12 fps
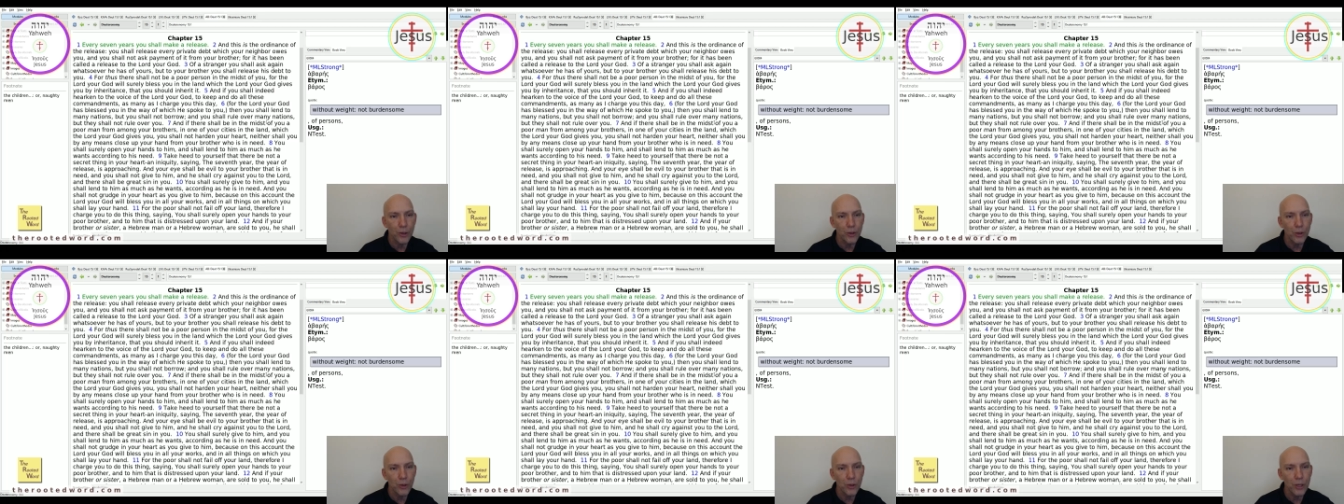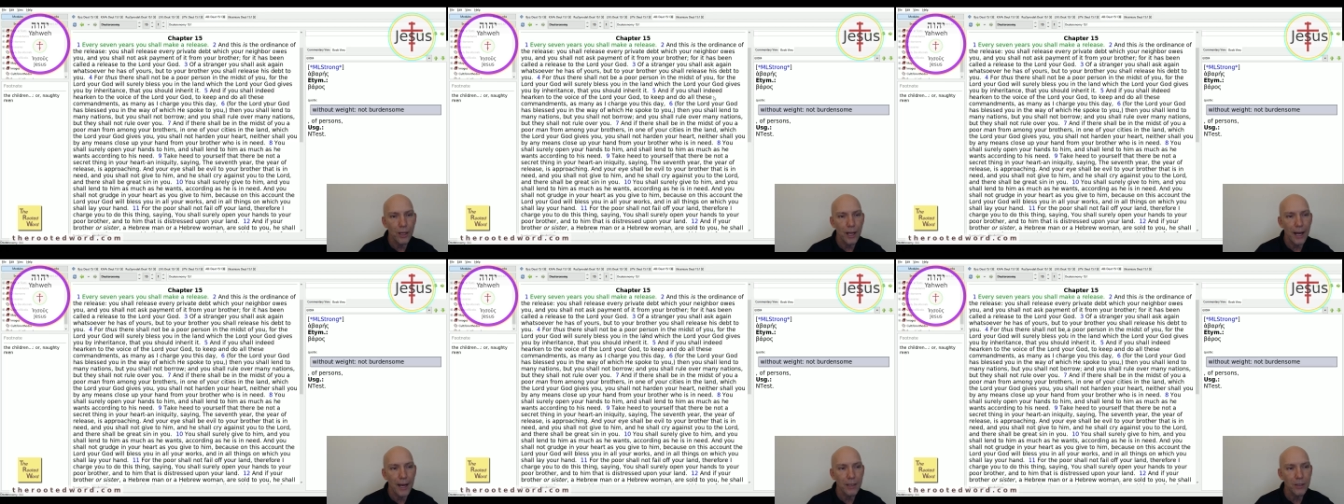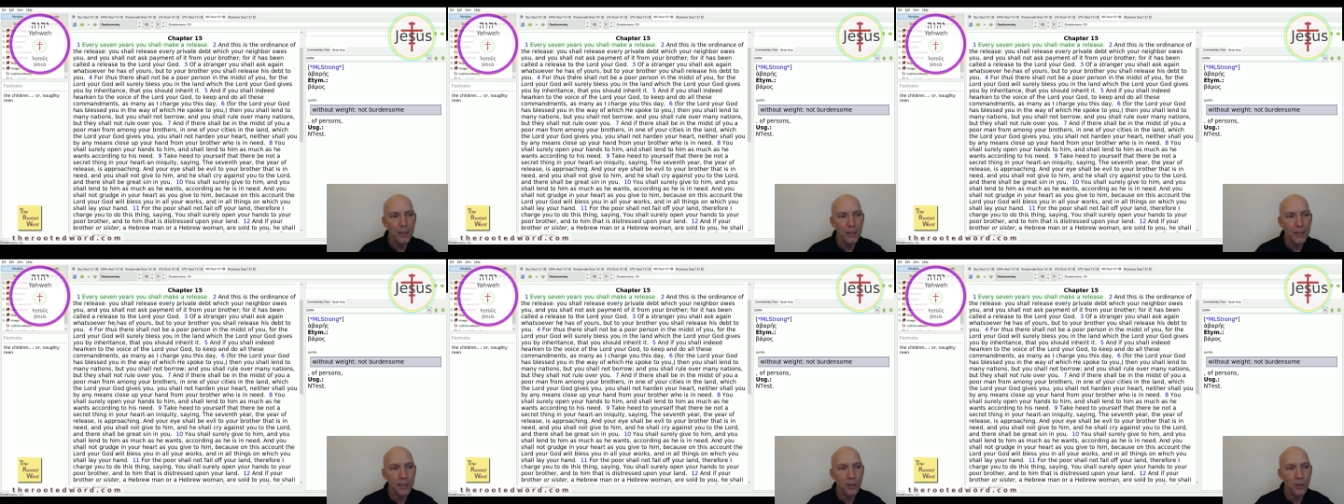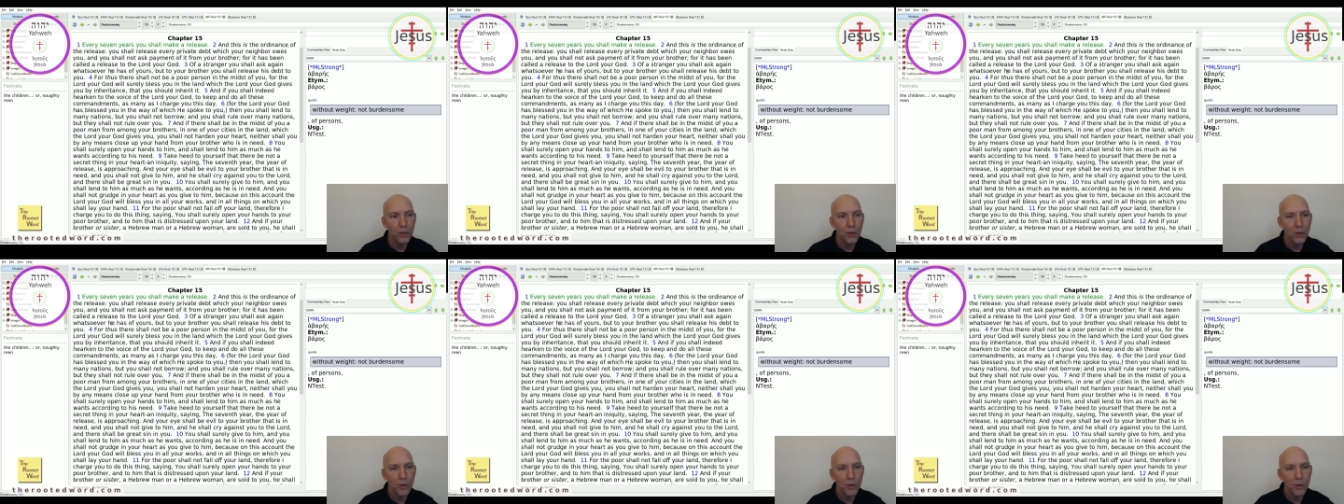you shall ask again